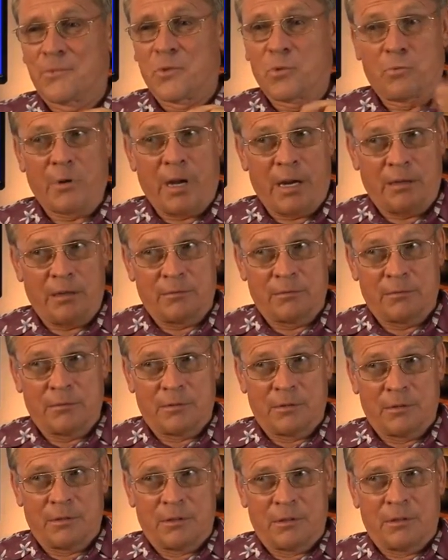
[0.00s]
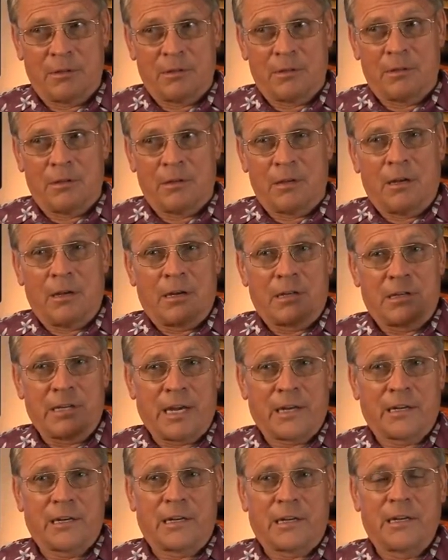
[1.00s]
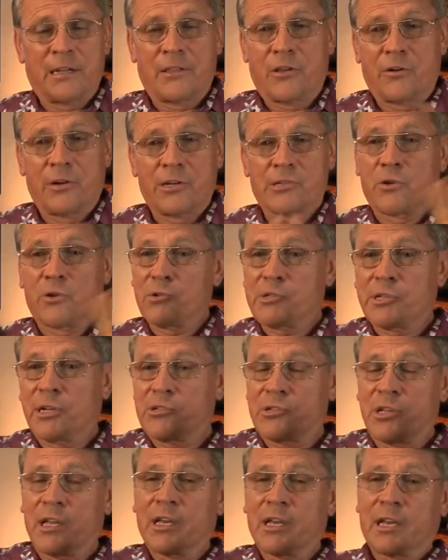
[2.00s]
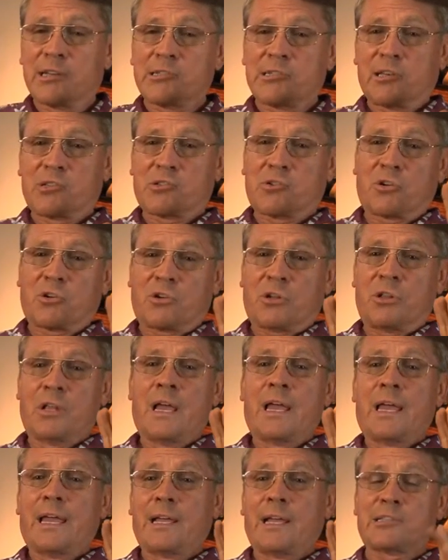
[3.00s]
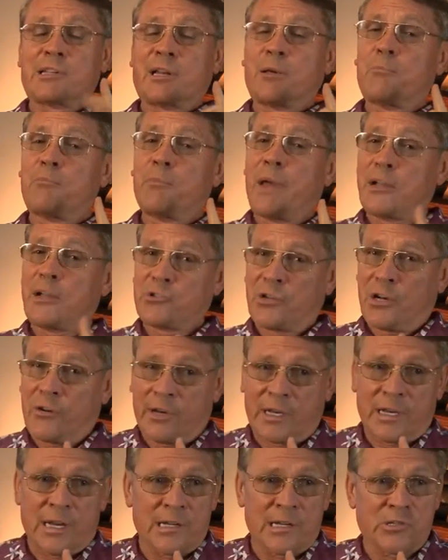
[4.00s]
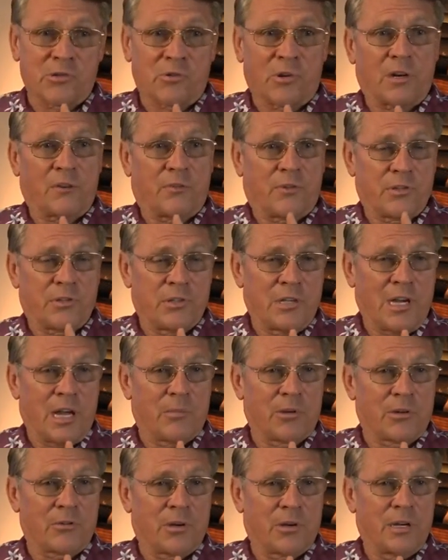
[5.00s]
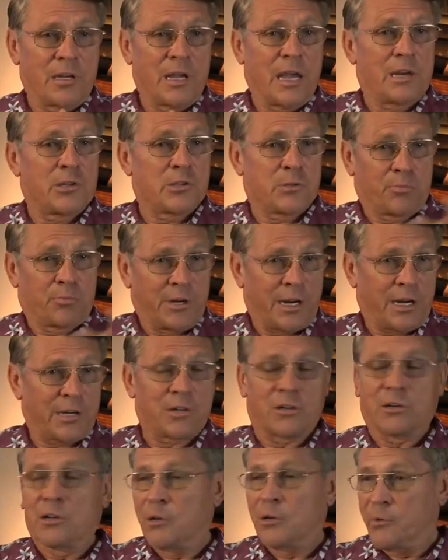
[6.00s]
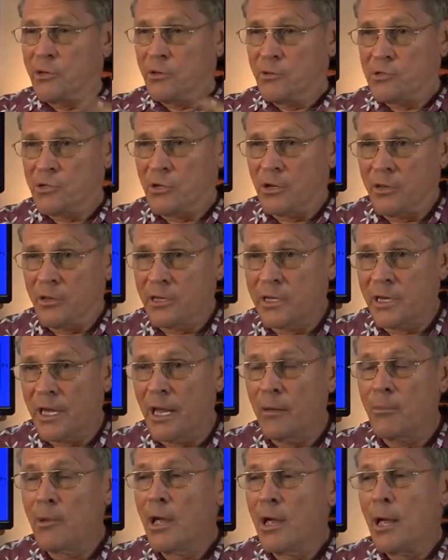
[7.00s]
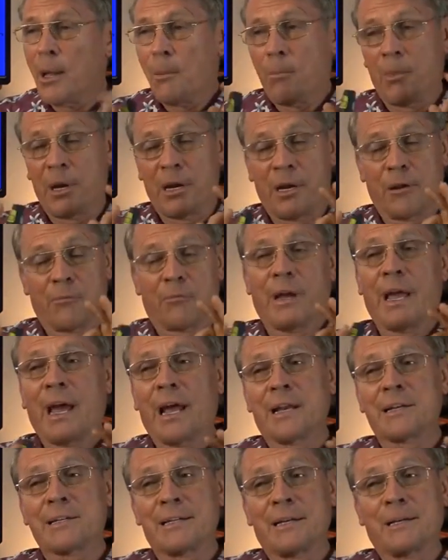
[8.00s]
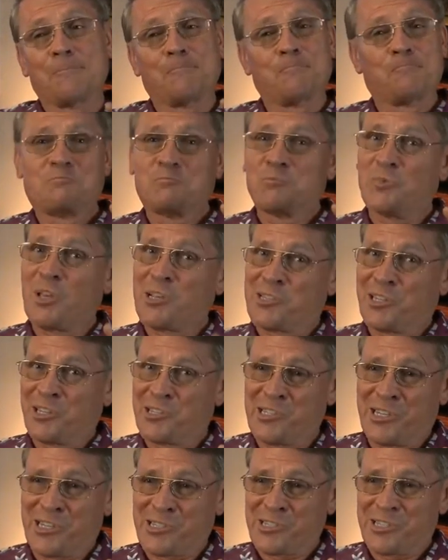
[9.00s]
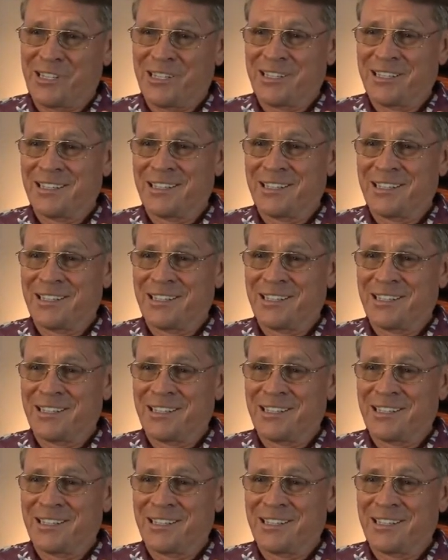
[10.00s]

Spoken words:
Right? Technically, there is no such thing as a circle. It's an imaginary construct for geometry, and it's practical, and we use it all the time. But in reality, it doesn't exist.